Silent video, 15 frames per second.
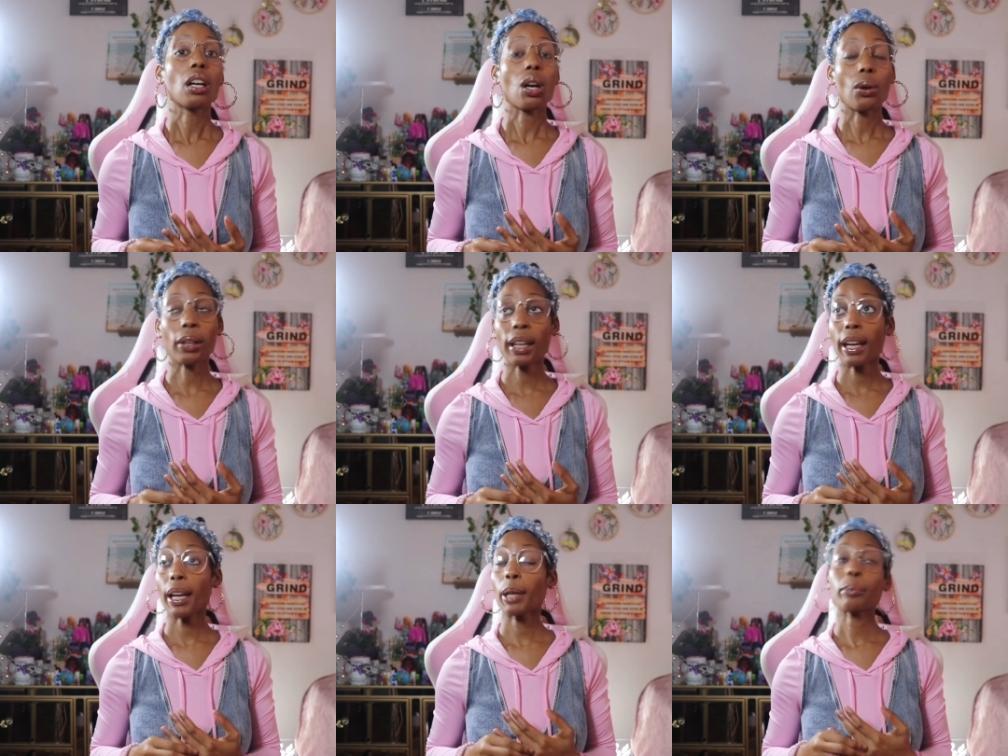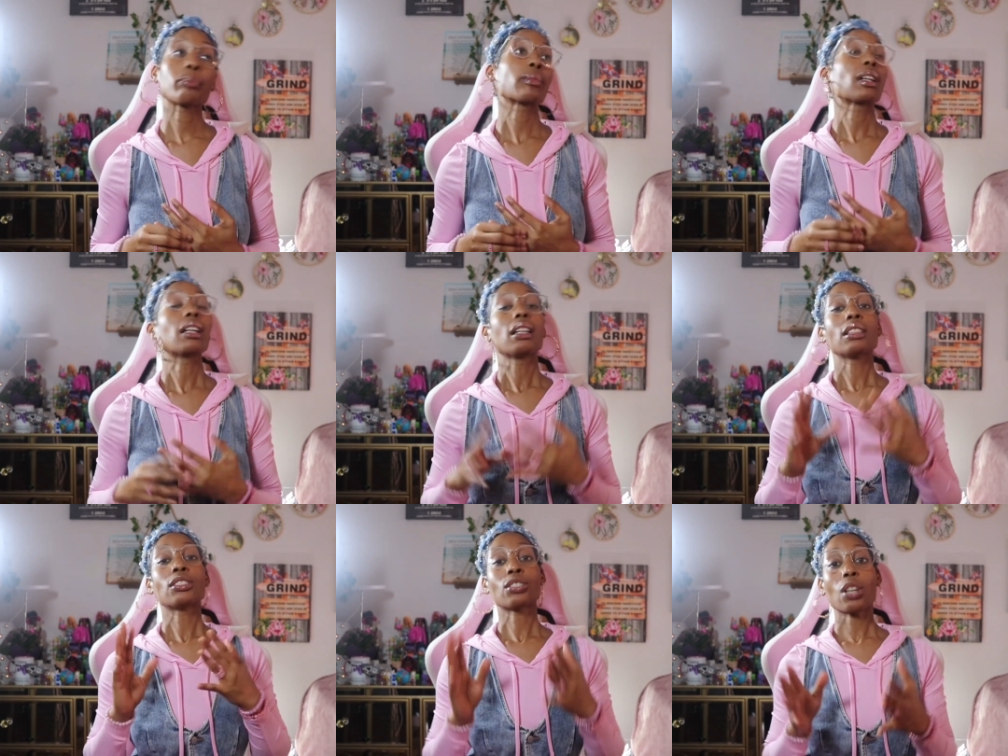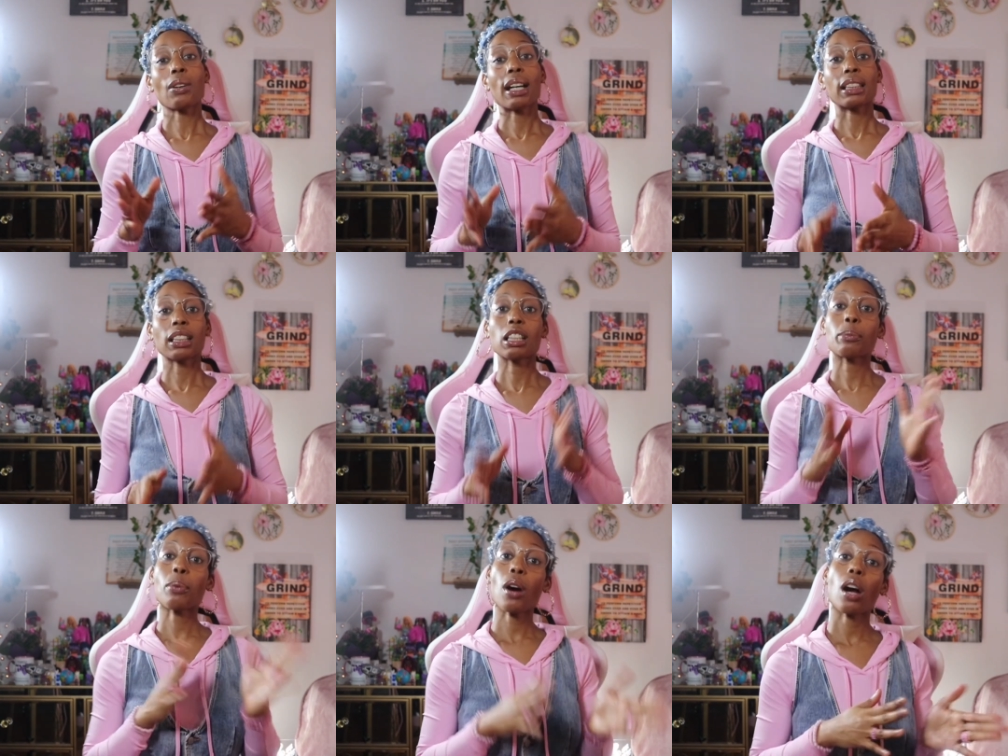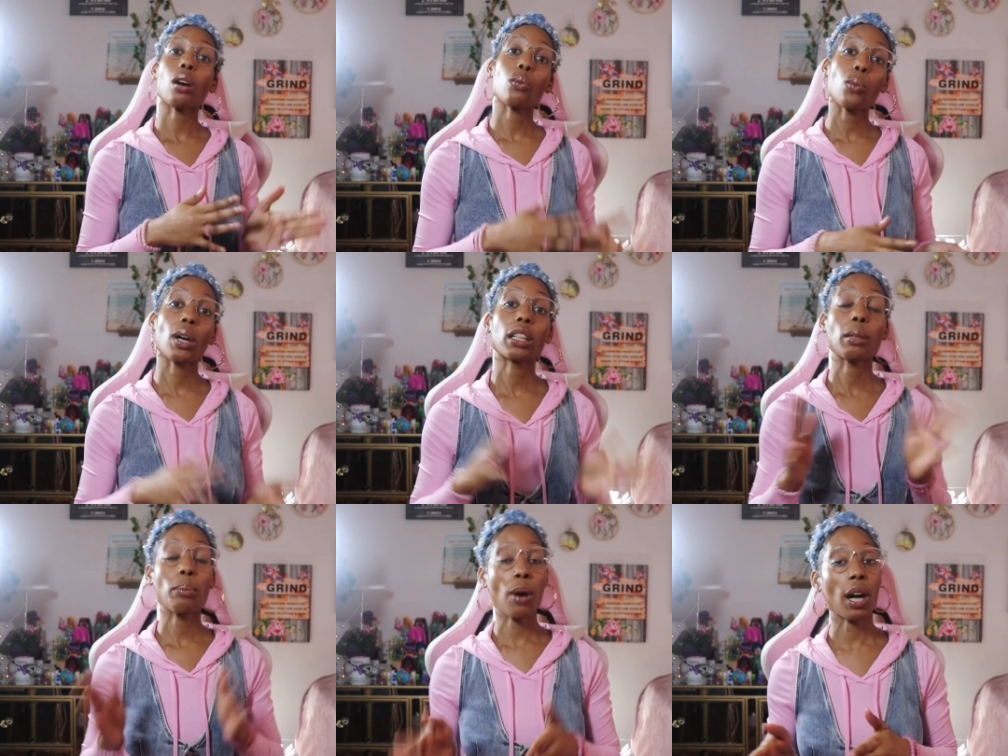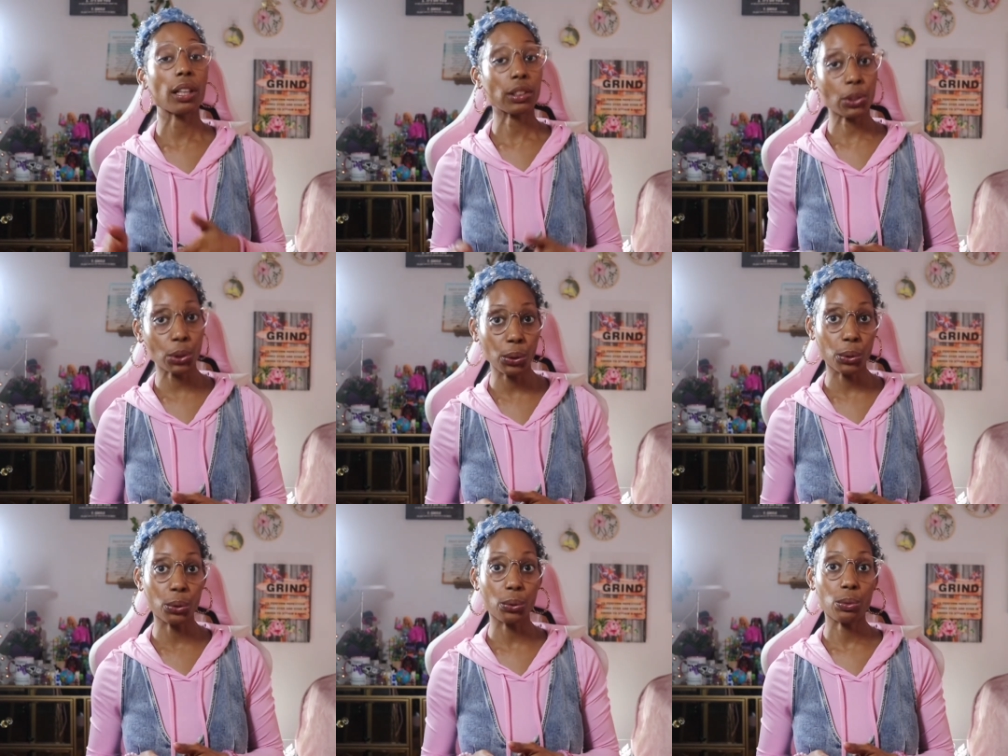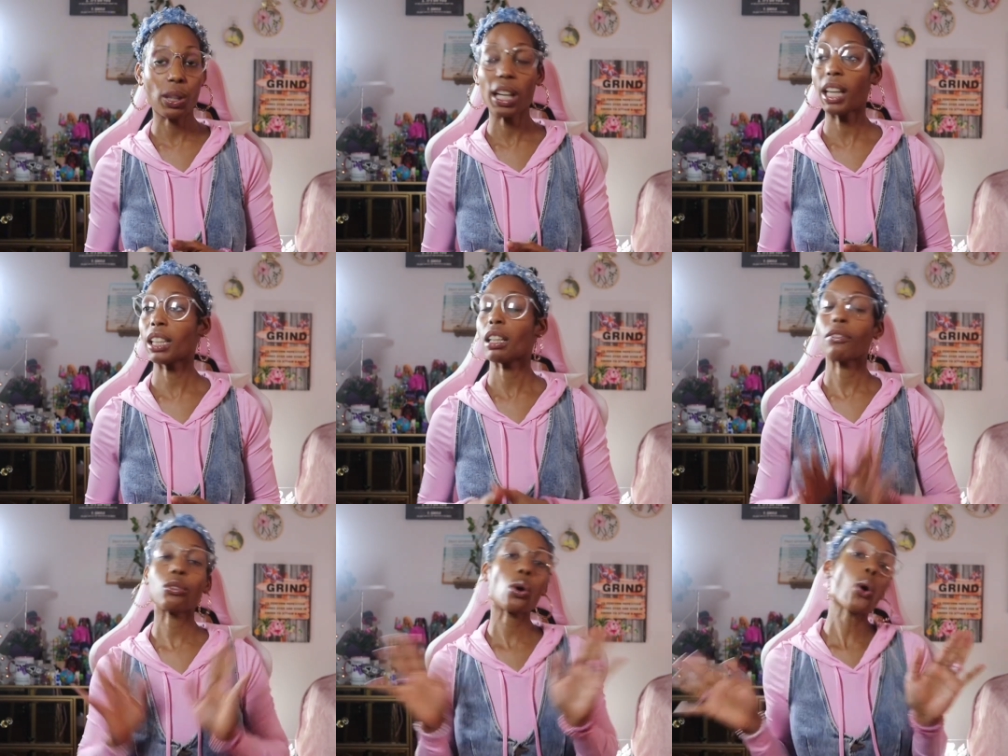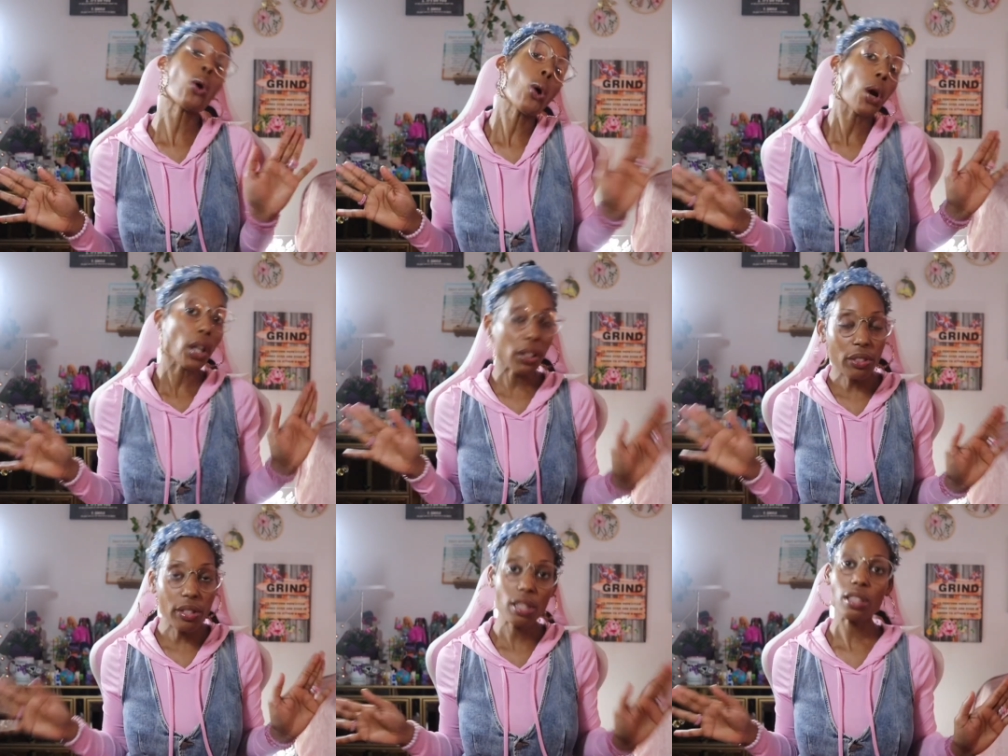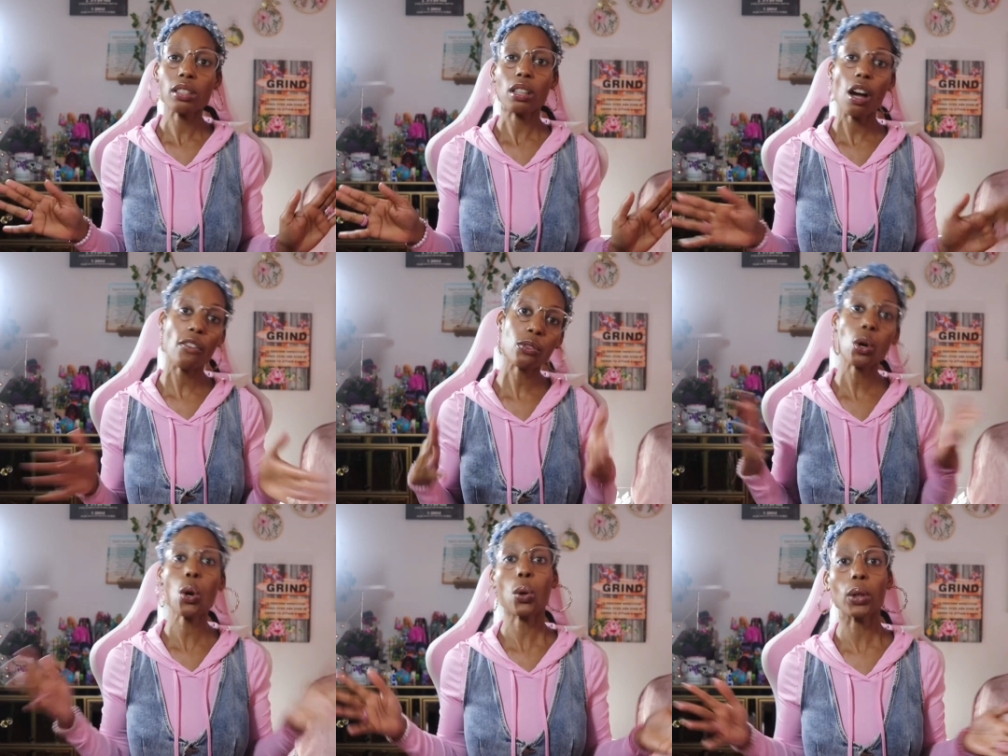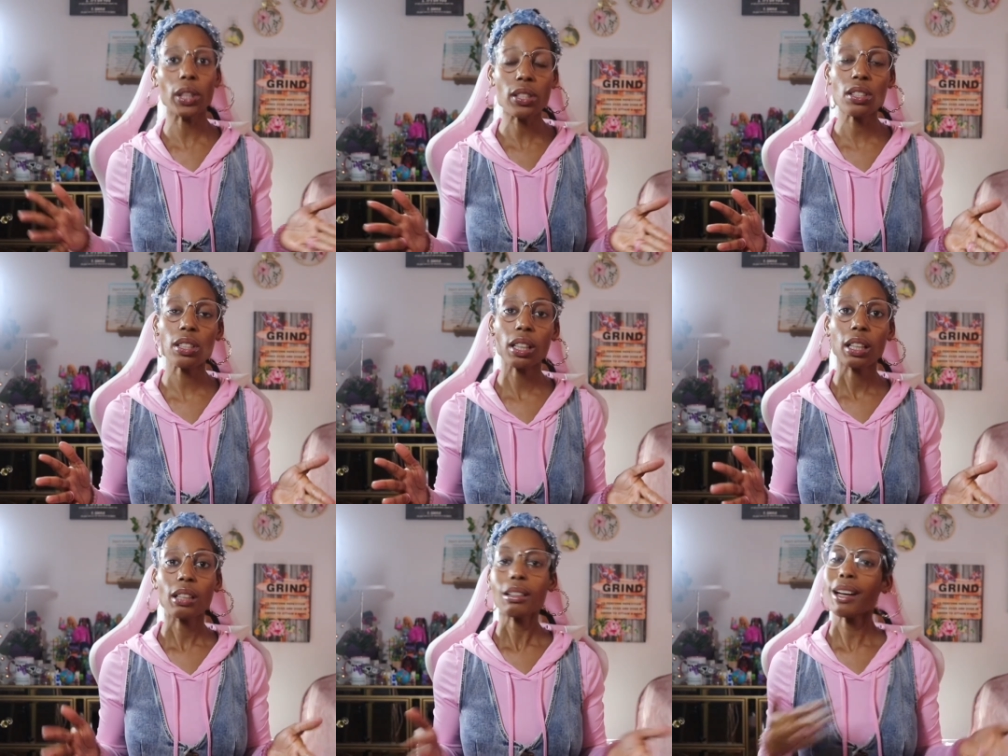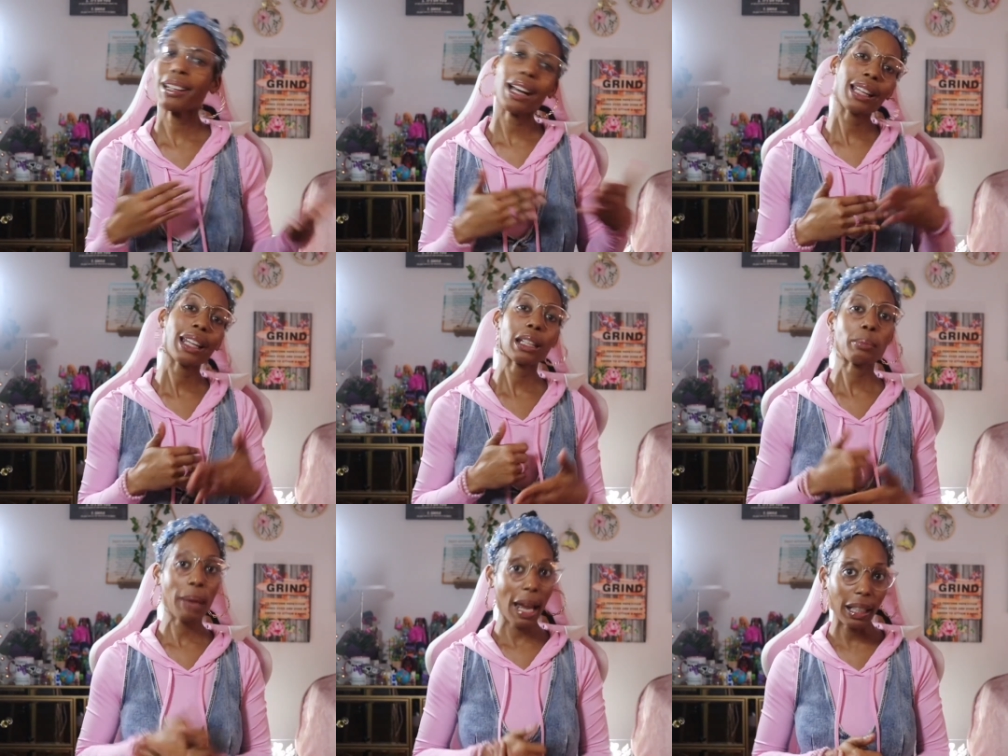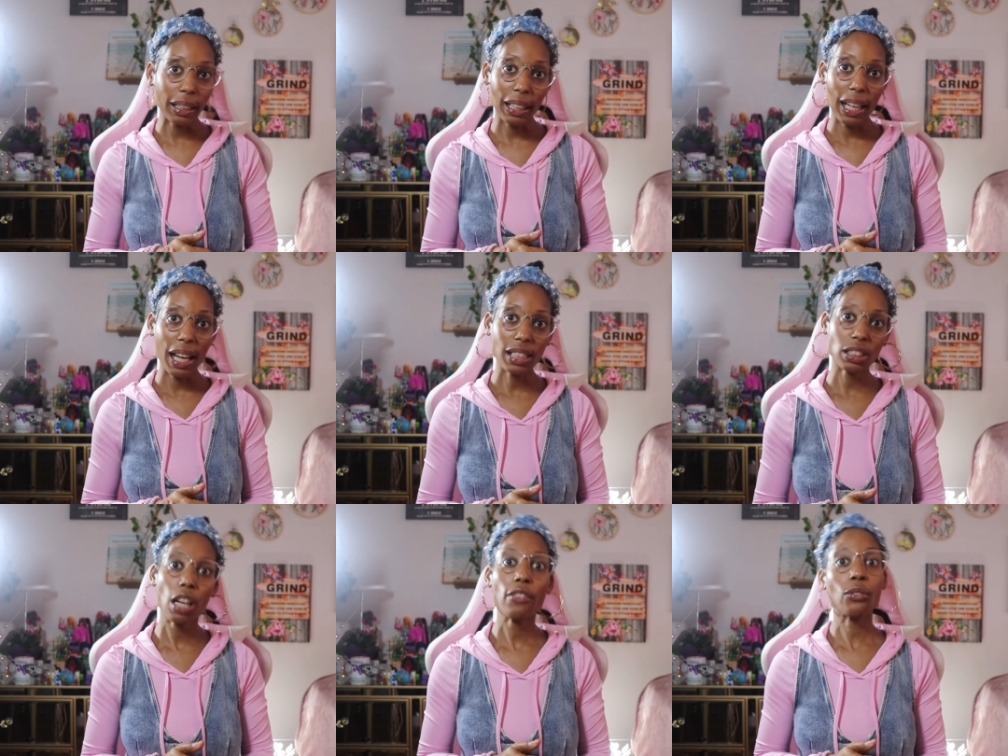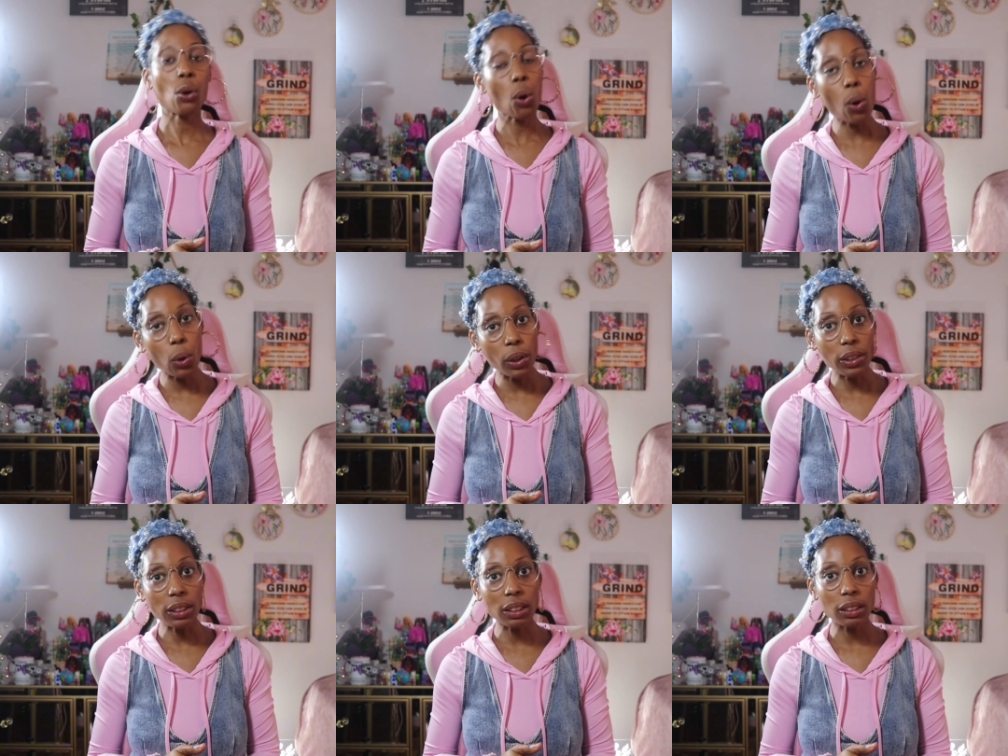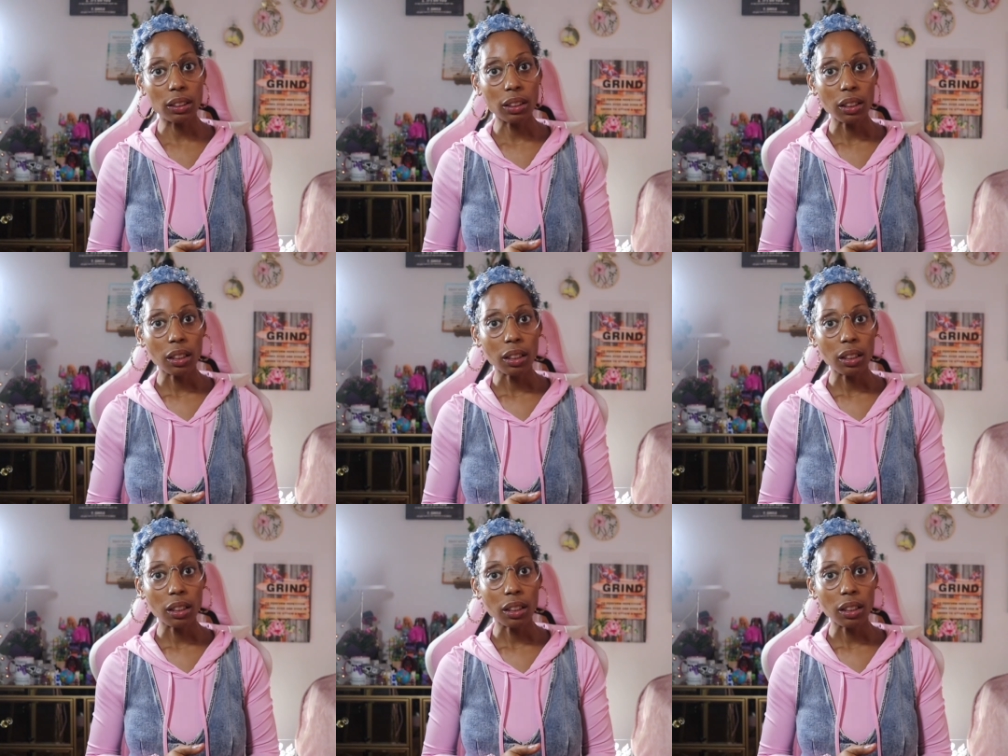okay so I did a part one a part two and of course of course I got a lot of backlash of course